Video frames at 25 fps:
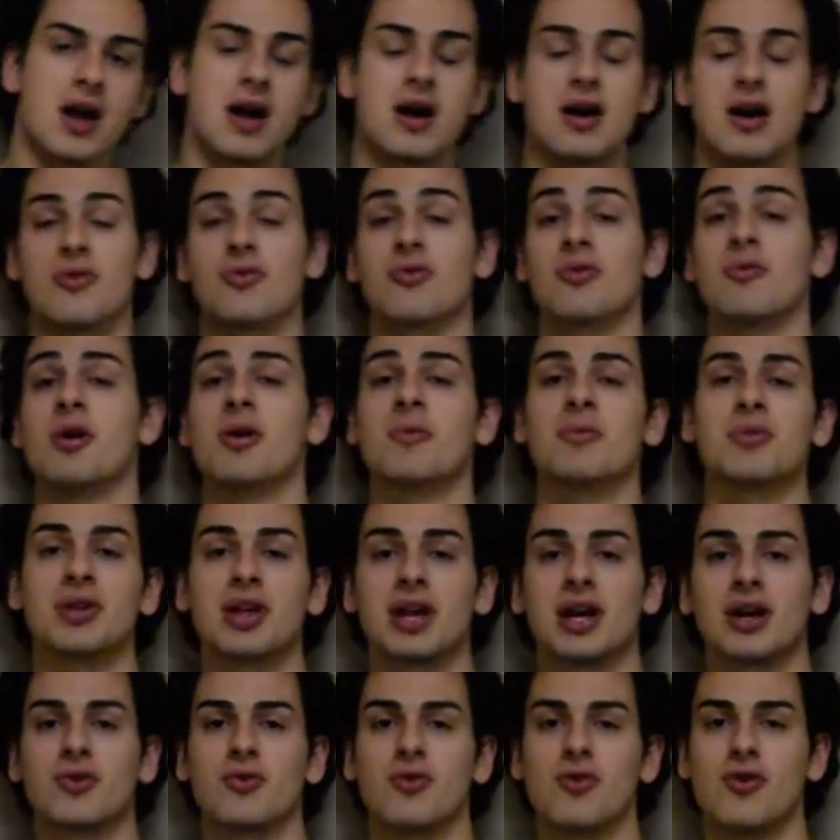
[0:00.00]
I'll remember
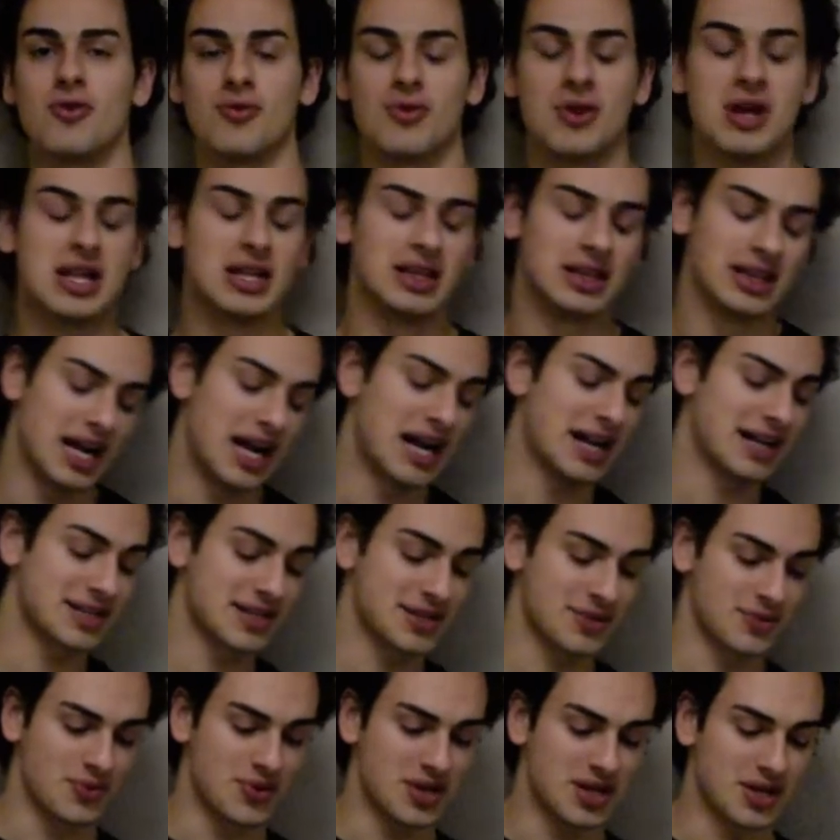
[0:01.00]
that quote.
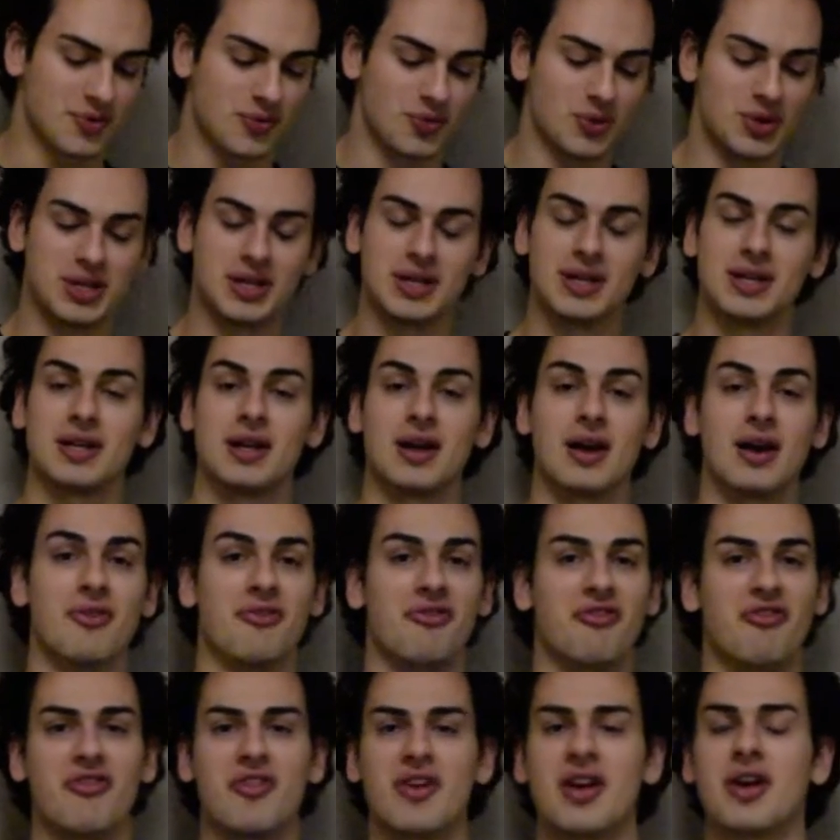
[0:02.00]
Last week we did a
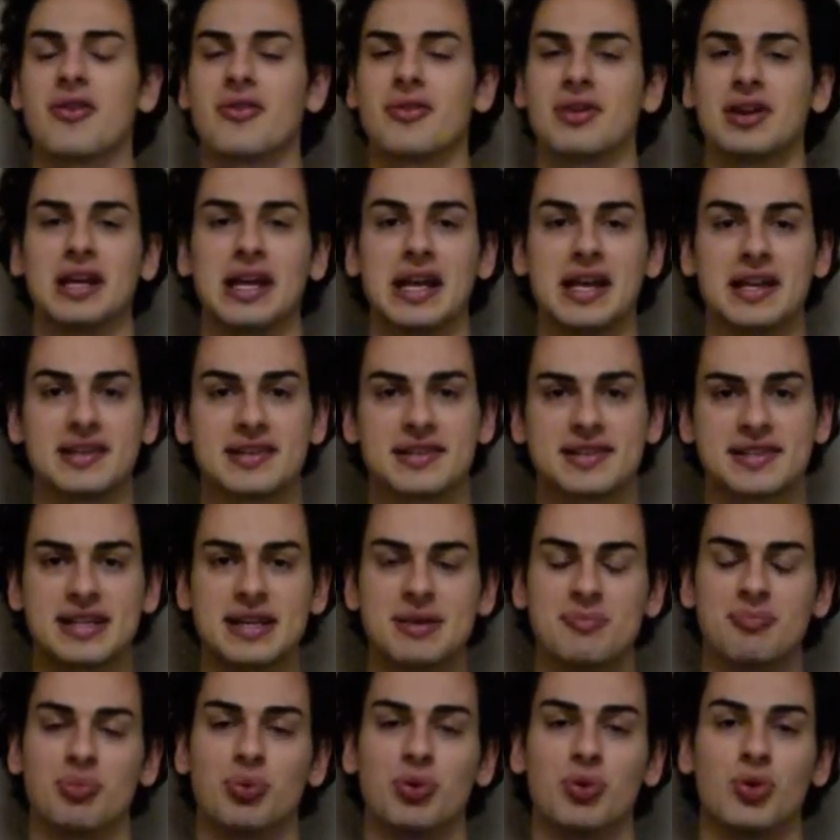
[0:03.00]
very
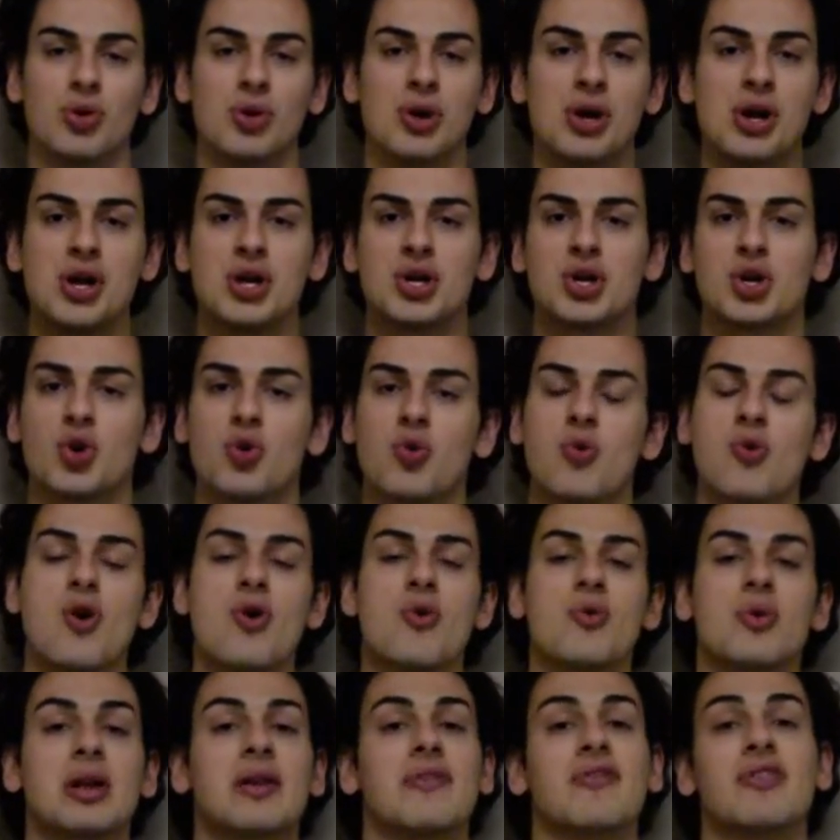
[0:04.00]
simple
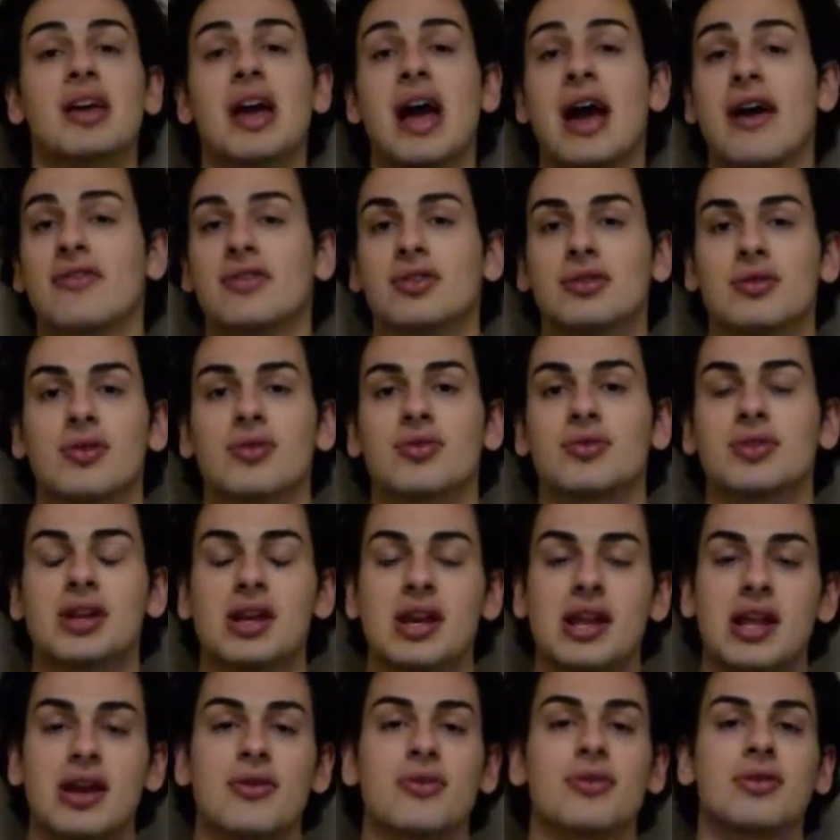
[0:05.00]
quote. If you haven't learned it,
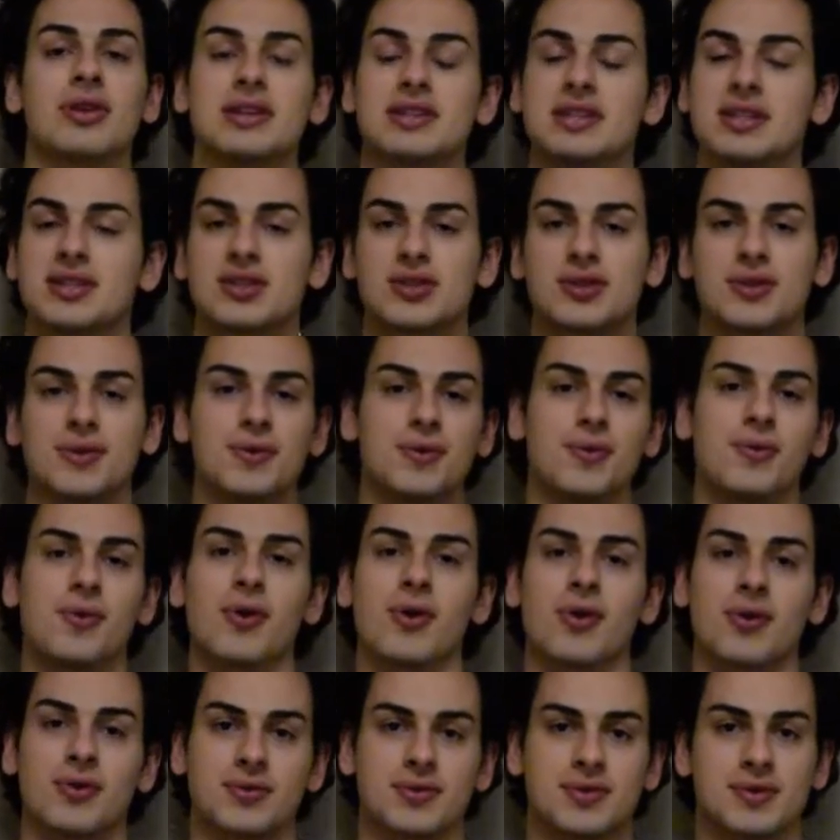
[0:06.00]
here it is. It's two
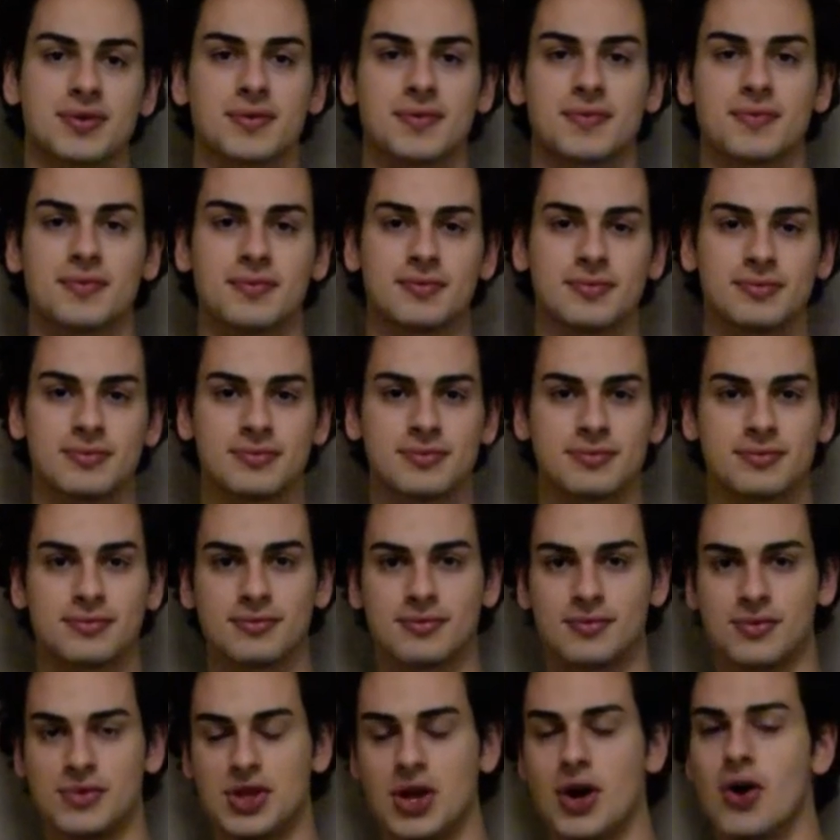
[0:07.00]
words.
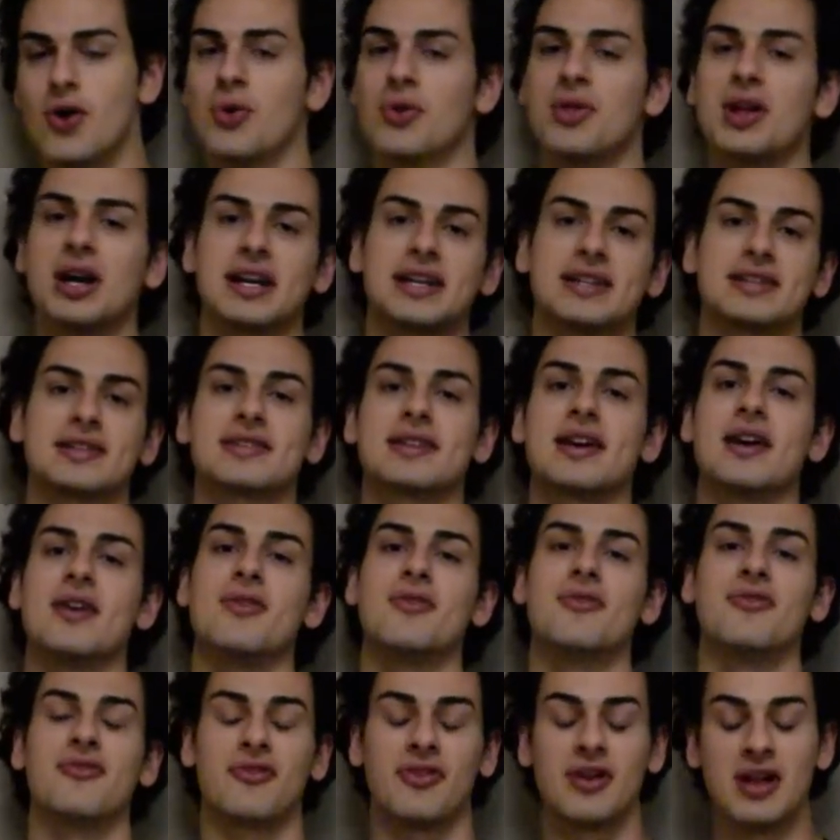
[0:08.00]
Know
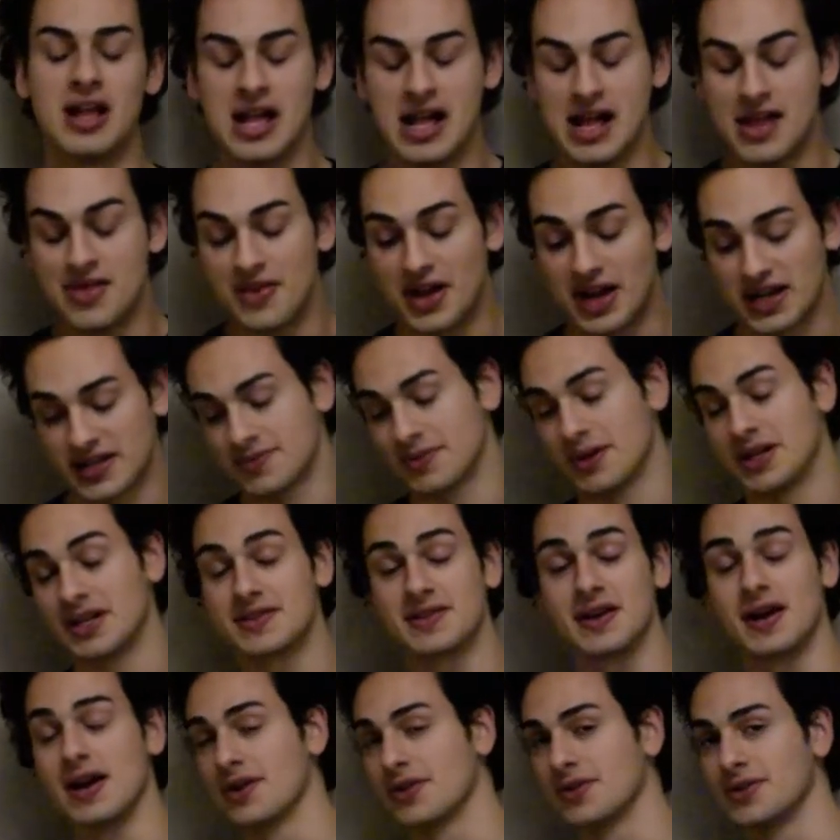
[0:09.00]
thyself. That's by
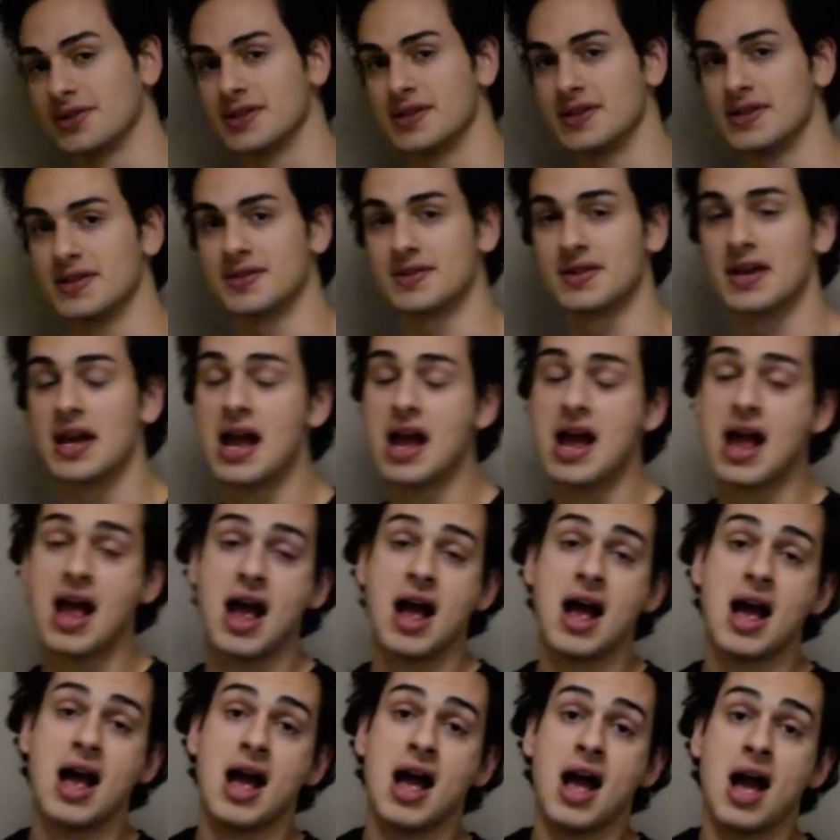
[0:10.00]
Socrates.
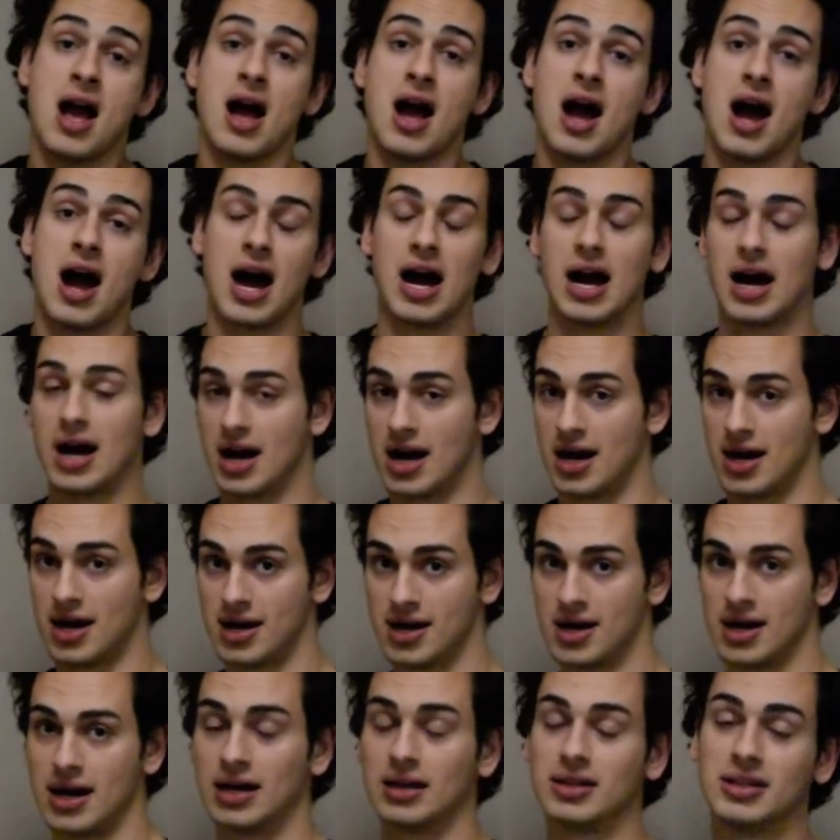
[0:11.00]

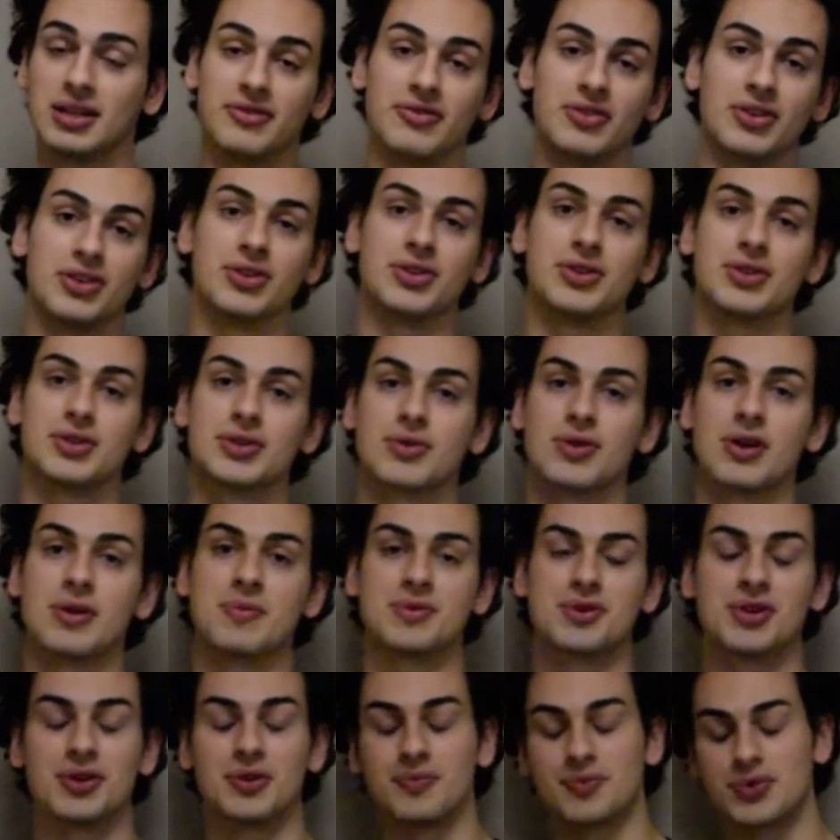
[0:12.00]
I'll leave it in the
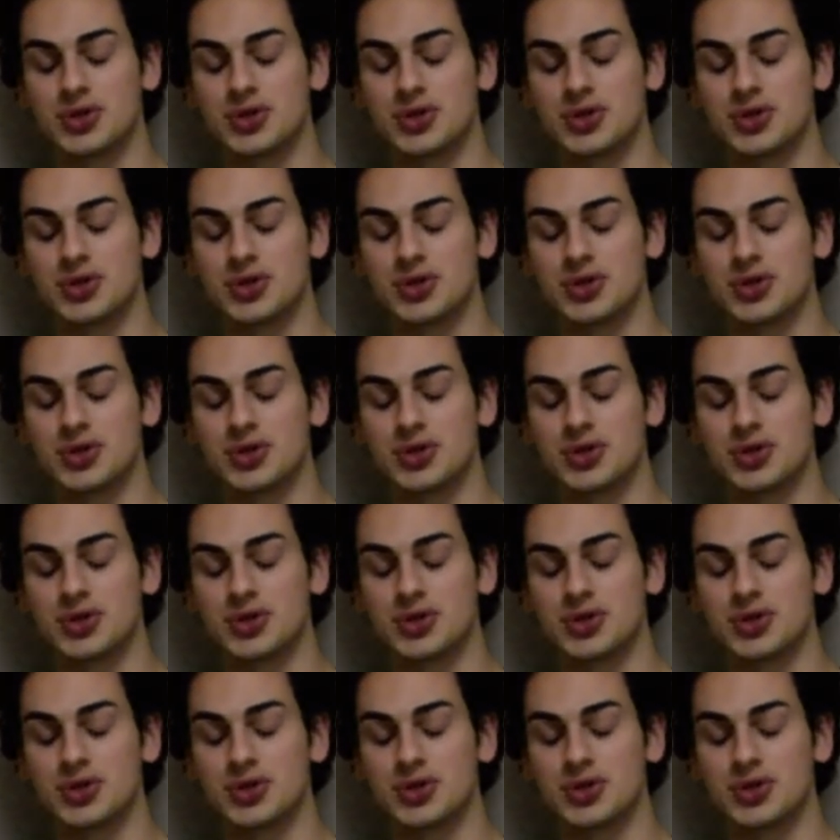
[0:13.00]
description.